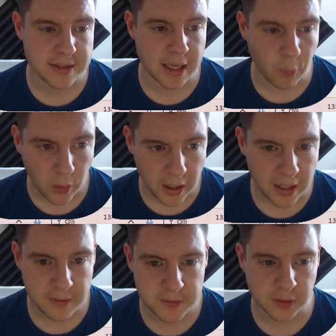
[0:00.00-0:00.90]
Now what
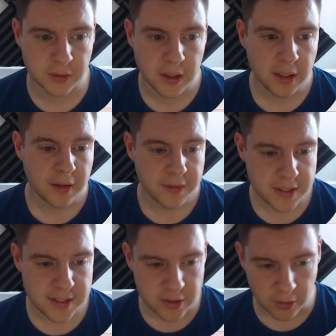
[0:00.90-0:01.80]
I've done,
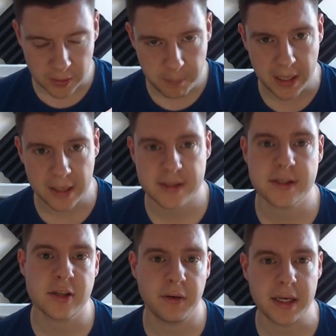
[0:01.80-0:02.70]
this is all the packs
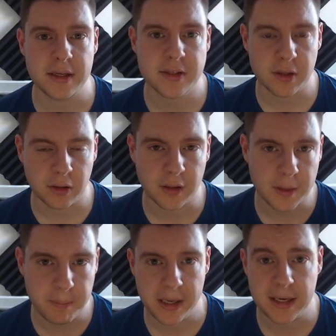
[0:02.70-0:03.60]
that's already installed on the
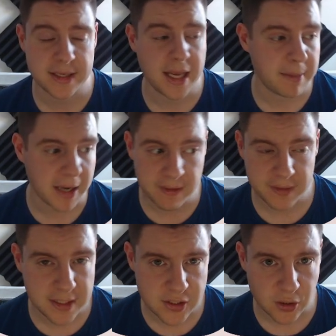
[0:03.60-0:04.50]
base game. I
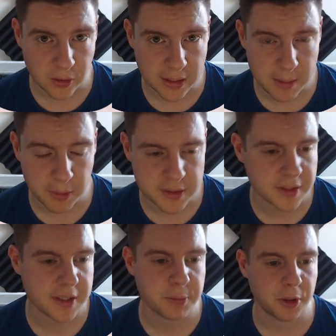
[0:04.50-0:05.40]
haven't installed any mods
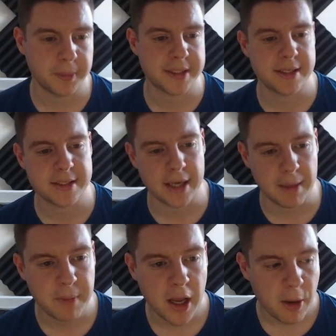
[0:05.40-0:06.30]
at this moment in
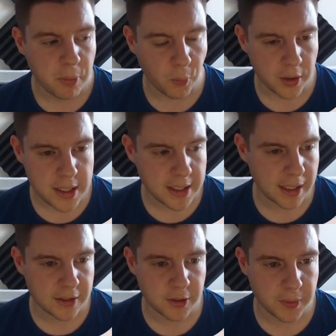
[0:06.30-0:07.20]
time. But what you
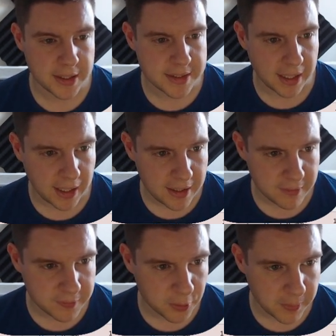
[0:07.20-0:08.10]
can do is I
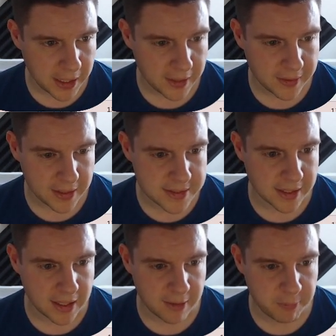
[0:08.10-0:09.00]
have come out of this
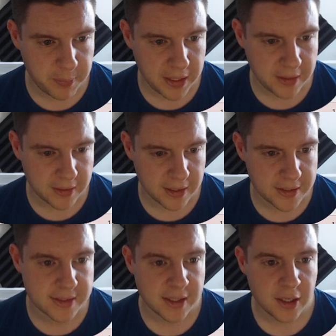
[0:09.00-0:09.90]
and I have pinned
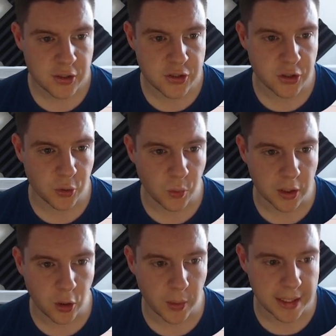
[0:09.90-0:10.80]
this to
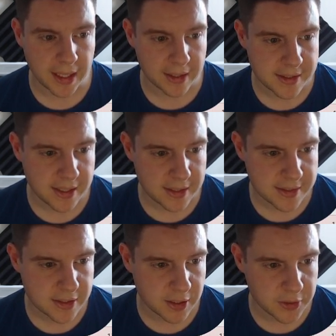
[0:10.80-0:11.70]
quick
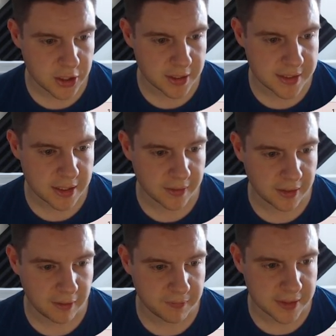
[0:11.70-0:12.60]
access. So as you can see on the
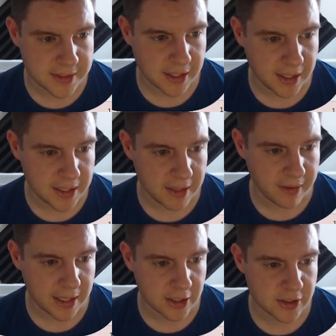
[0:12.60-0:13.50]
left-hand side here,
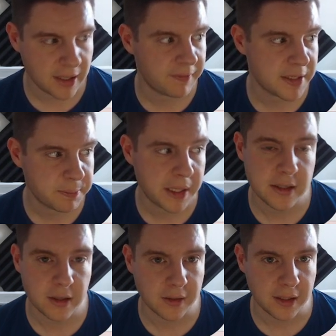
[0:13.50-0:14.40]
I actually have this
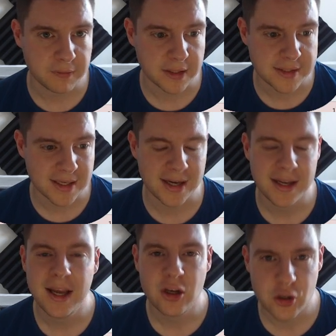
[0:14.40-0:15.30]
pinned on the left-hand side.
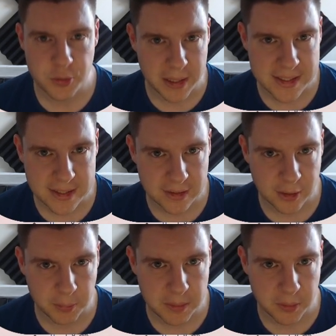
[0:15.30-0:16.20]
Just makes it a
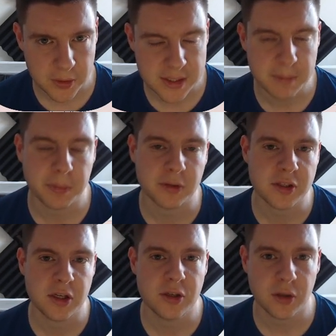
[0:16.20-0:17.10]
little bit more simple so
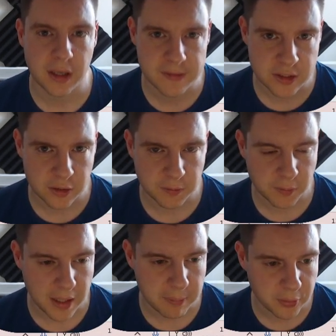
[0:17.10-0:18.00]
you don't have to go
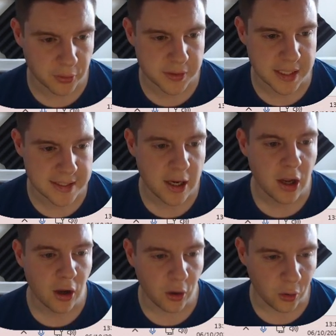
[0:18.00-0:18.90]
through that process
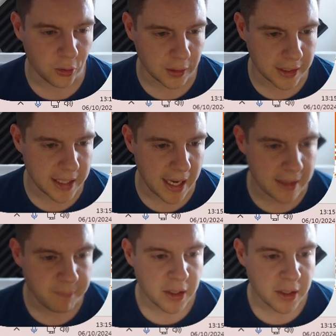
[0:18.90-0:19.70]
all again.